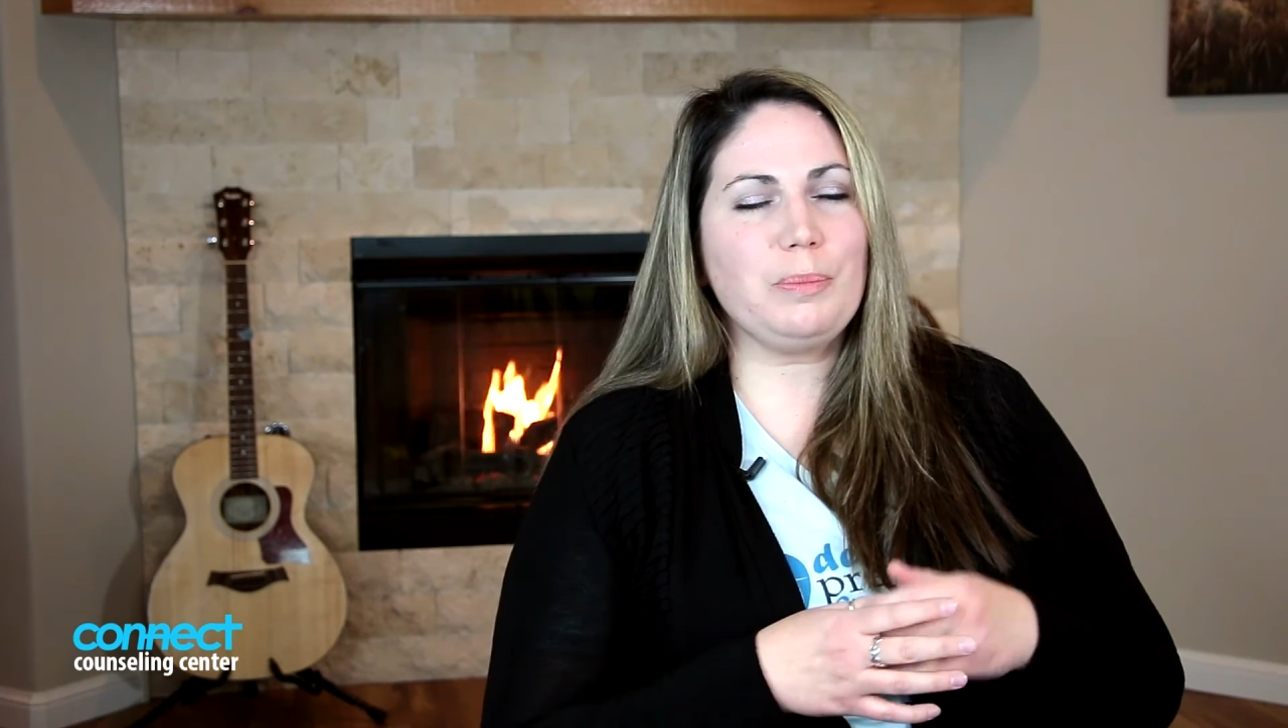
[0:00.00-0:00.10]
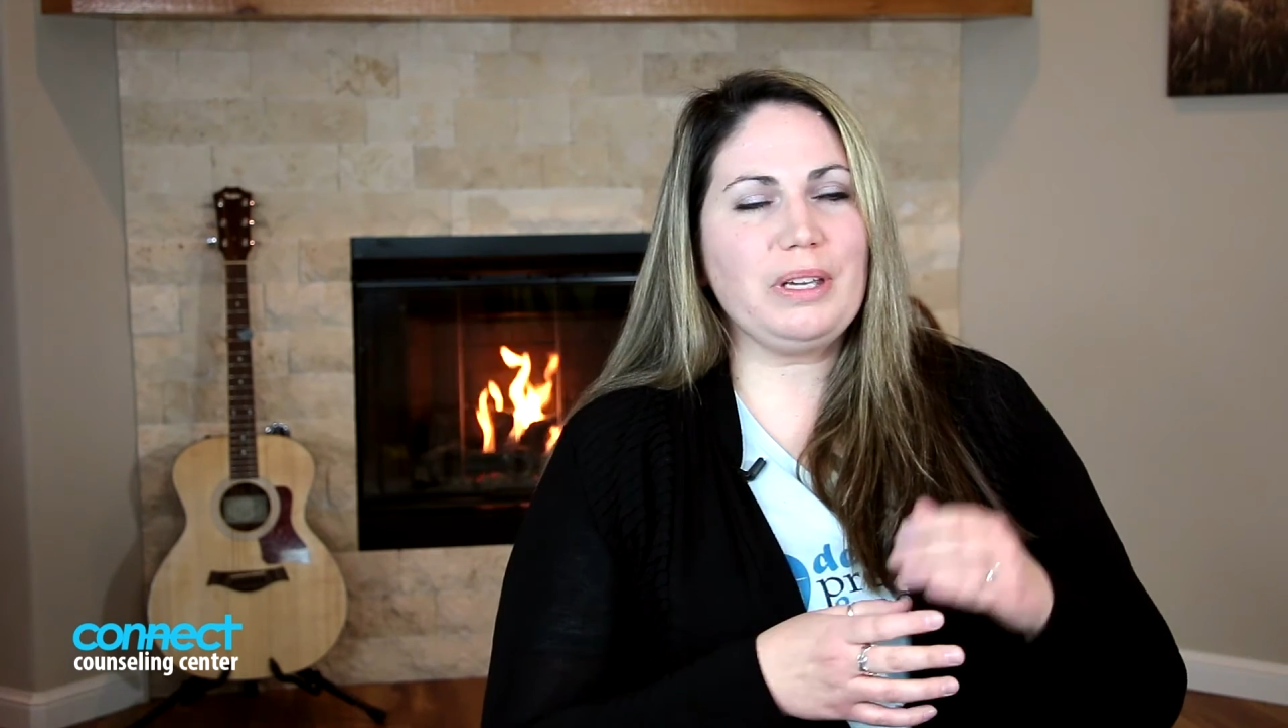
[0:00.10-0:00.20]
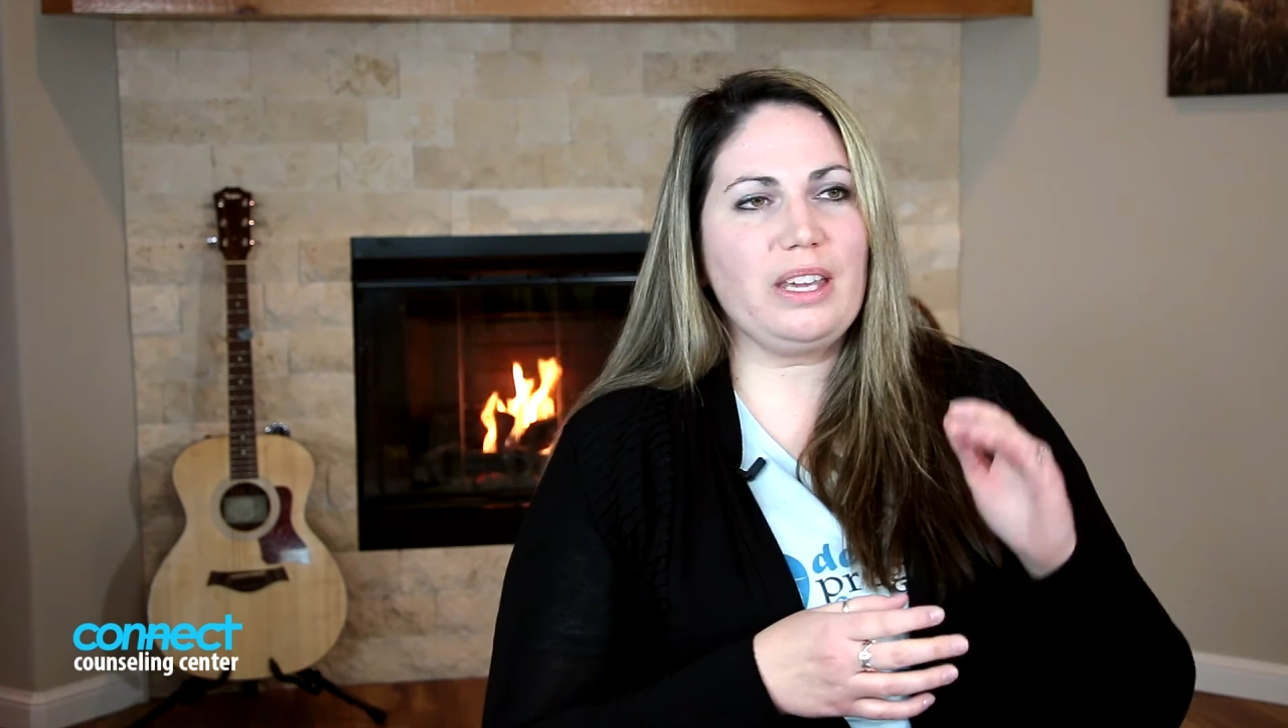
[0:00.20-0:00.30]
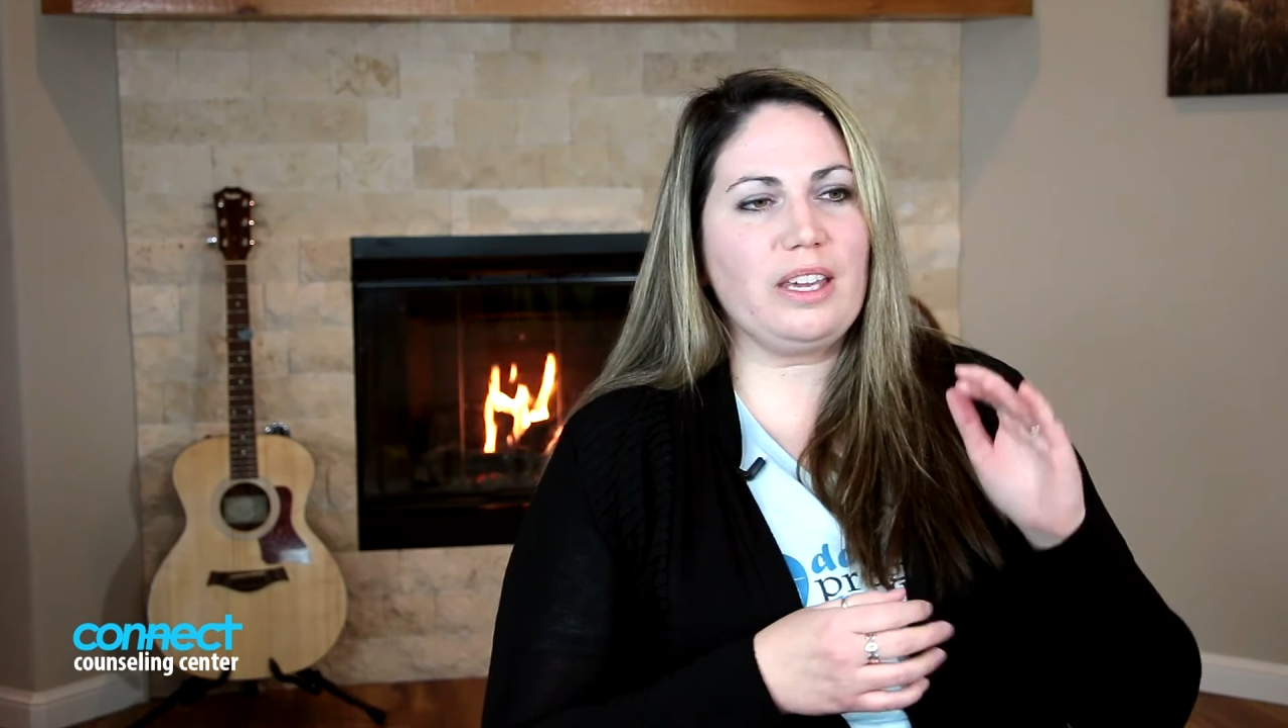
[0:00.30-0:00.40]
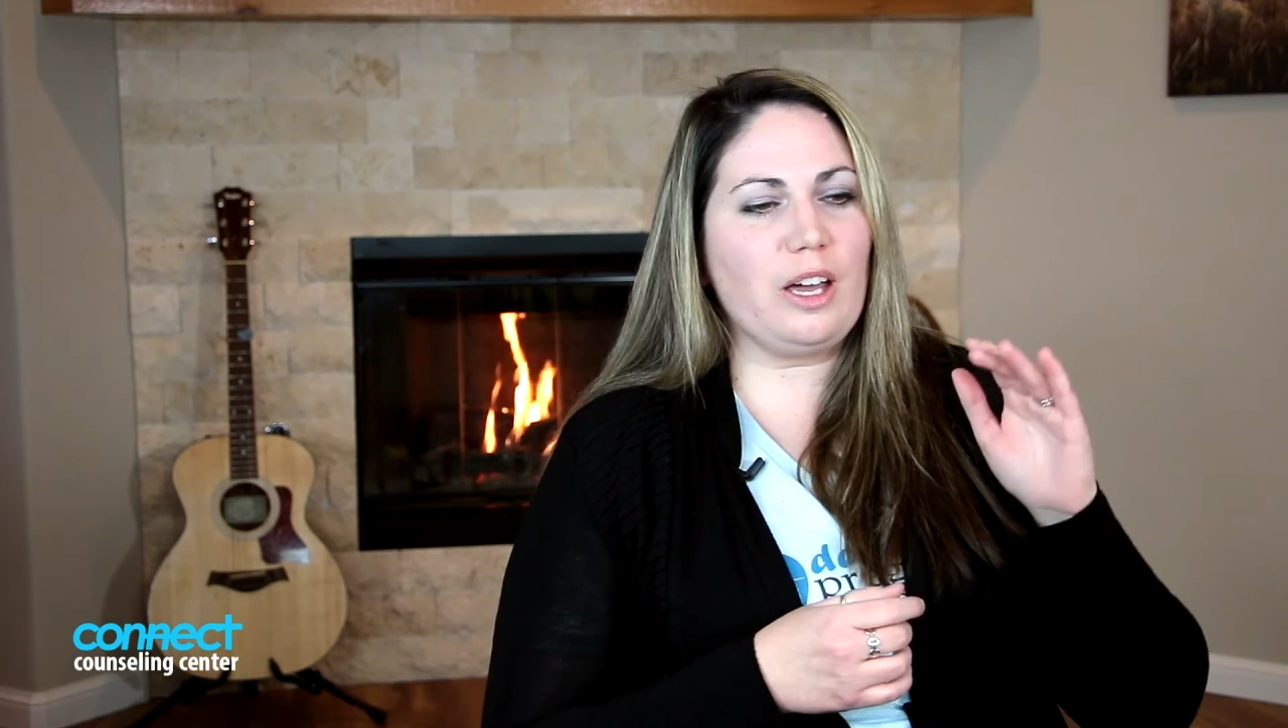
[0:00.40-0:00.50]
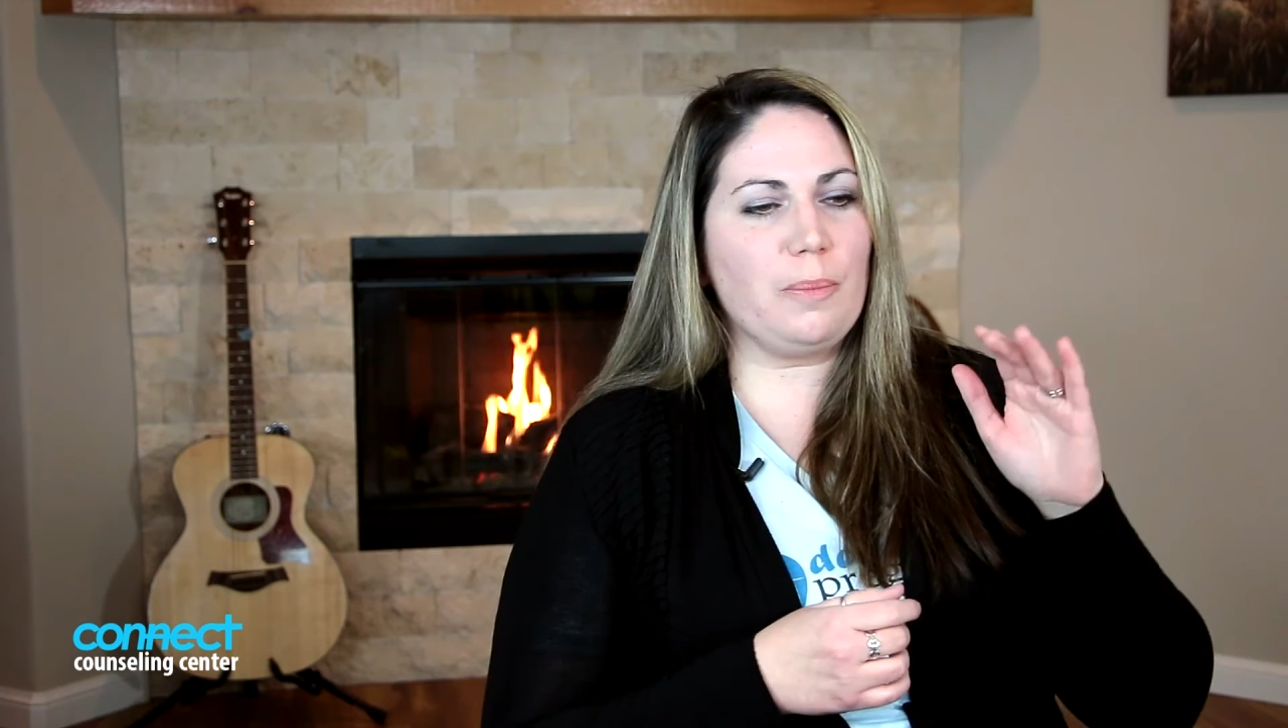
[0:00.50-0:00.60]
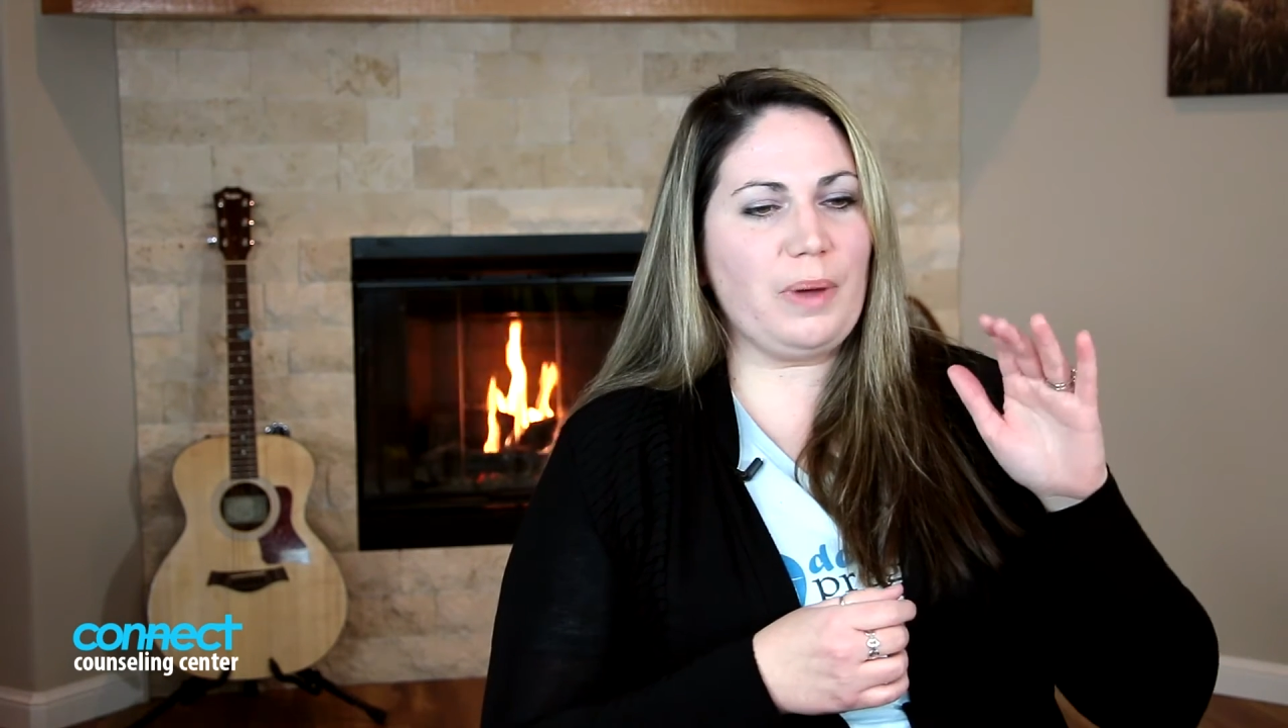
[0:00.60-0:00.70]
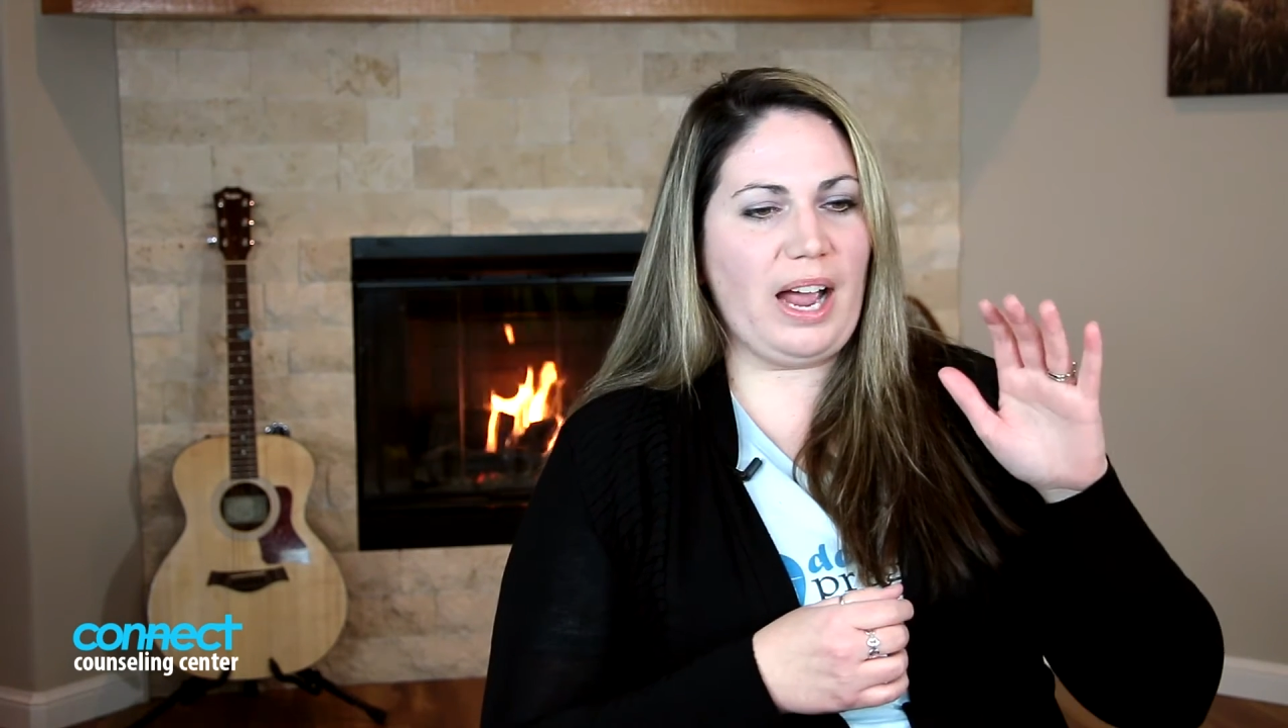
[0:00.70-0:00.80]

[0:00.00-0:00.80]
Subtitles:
picking up